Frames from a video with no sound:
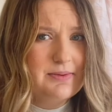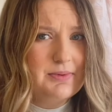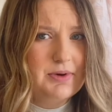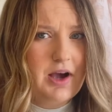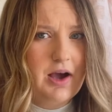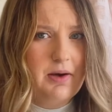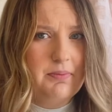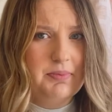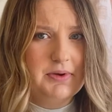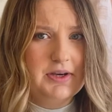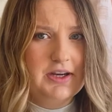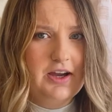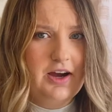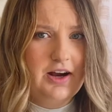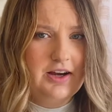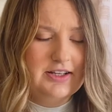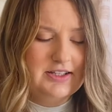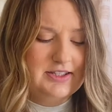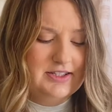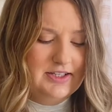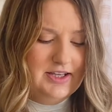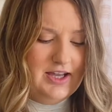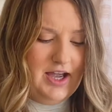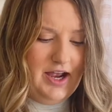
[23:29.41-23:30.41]
company,
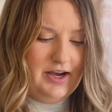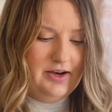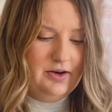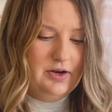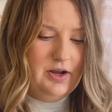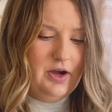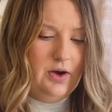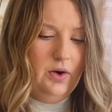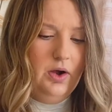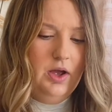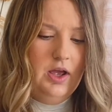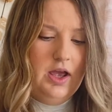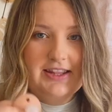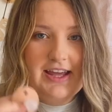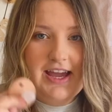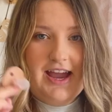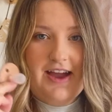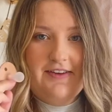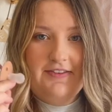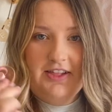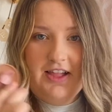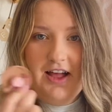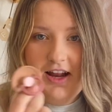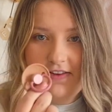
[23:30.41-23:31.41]
honestly. I don't know. They
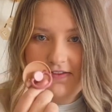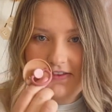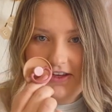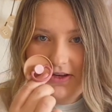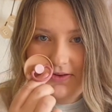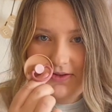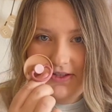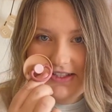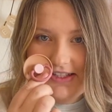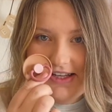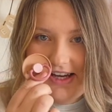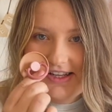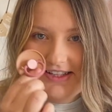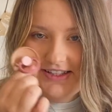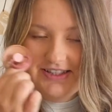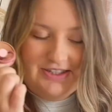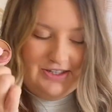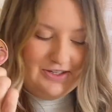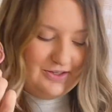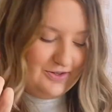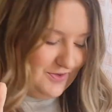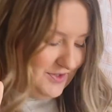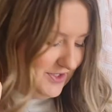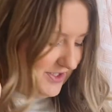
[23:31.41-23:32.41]
have a lot of cute designs
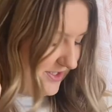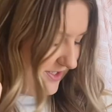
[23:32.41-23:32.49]
too. This